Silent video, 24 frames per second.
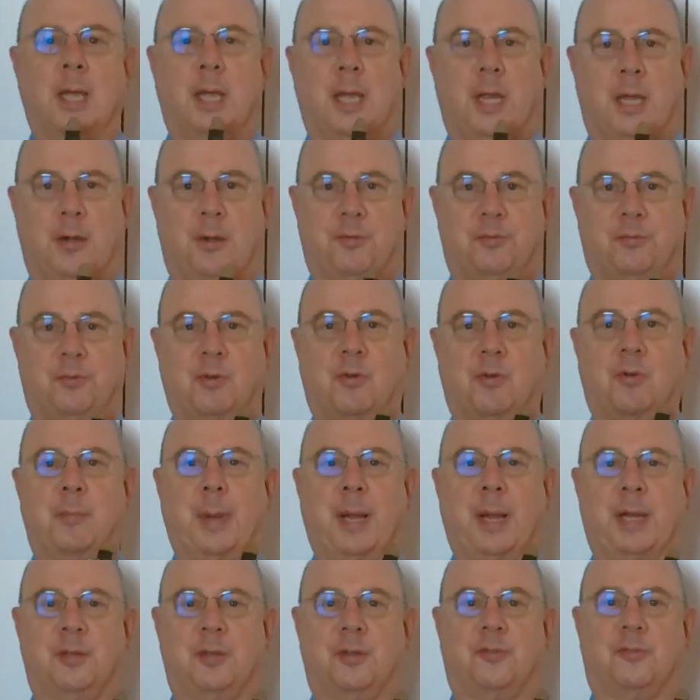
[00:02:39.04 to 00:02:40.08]
Here is the
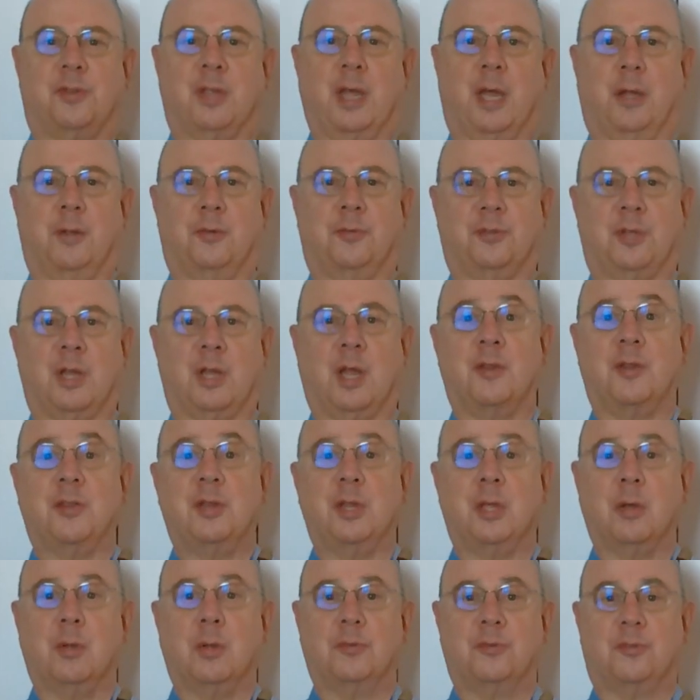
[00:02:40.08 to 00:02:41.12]
chromatic scale
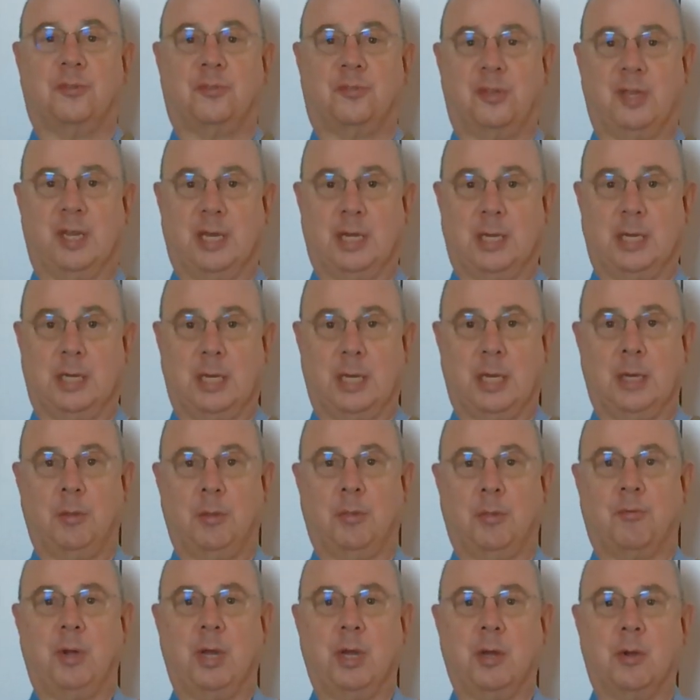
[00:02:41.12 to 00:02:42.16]
starting on C in
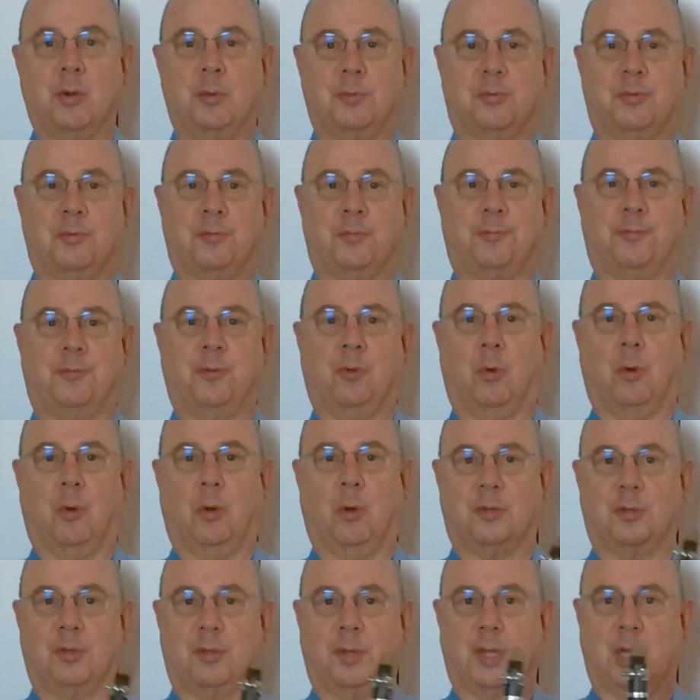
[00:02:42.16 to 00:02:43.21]
3 groups of 4
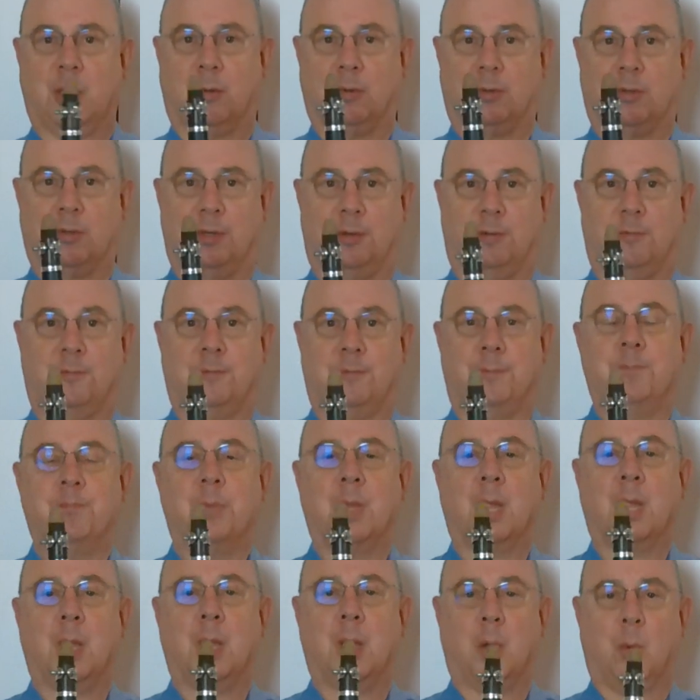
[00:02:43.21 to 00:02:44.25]
to the octave.
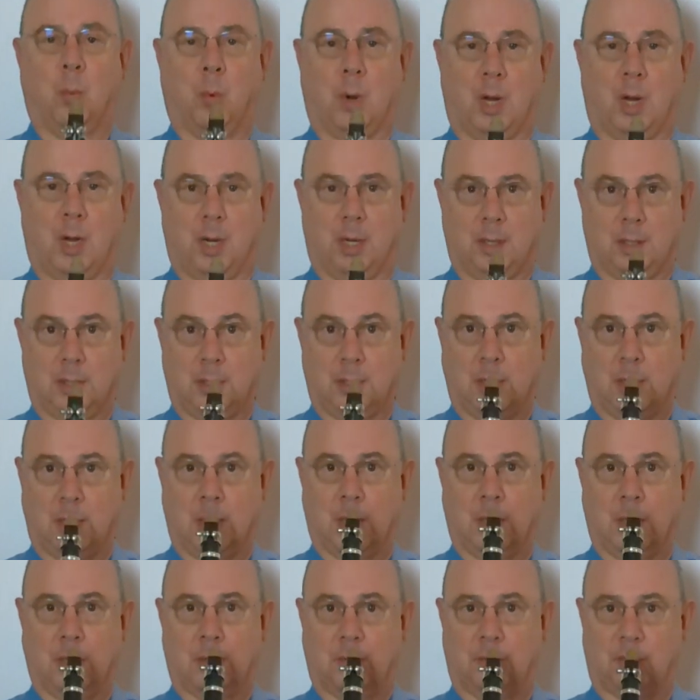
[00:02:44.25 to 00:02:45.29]
1,
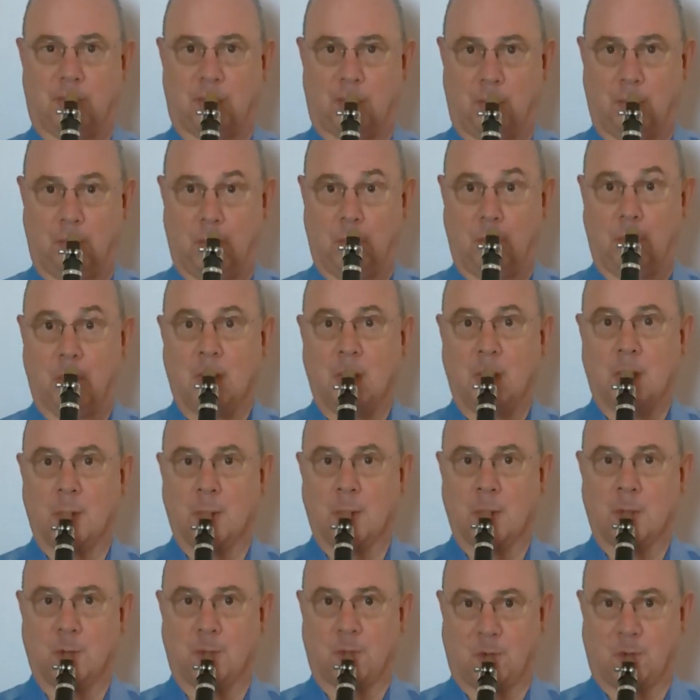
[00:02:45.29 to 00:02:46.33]
2,
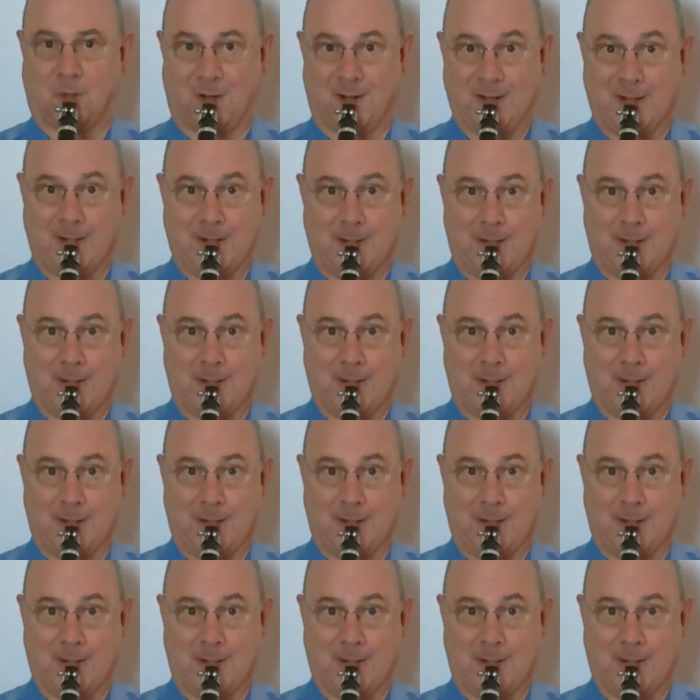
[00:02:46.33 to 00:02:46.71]
3.